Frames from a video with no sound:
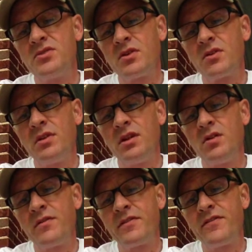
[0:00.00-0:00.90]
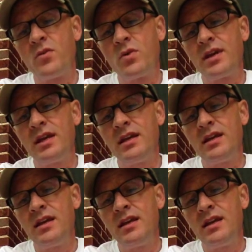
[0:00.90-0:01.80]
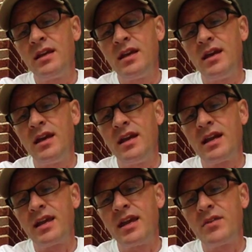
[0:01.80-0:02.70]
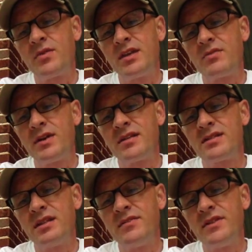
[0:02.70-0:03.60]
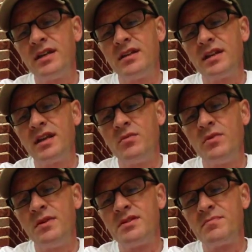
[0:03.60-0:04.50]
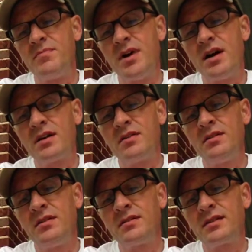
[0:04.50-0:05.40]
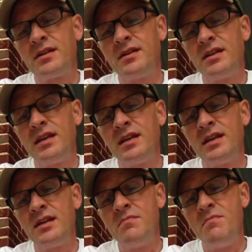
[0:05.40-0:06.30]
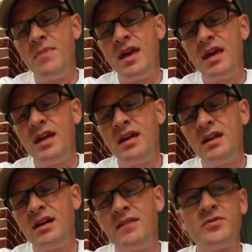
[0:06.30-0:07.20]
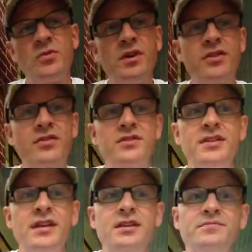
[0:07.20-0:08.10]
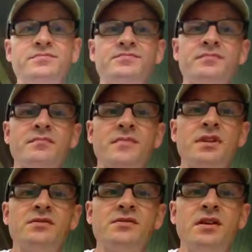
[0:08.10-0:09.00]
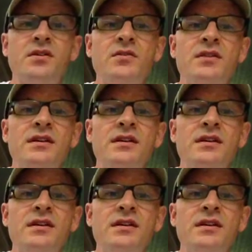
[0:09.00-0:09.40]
are a little over 40. And I can't read the rest of it. It was bottled in May of 2013. So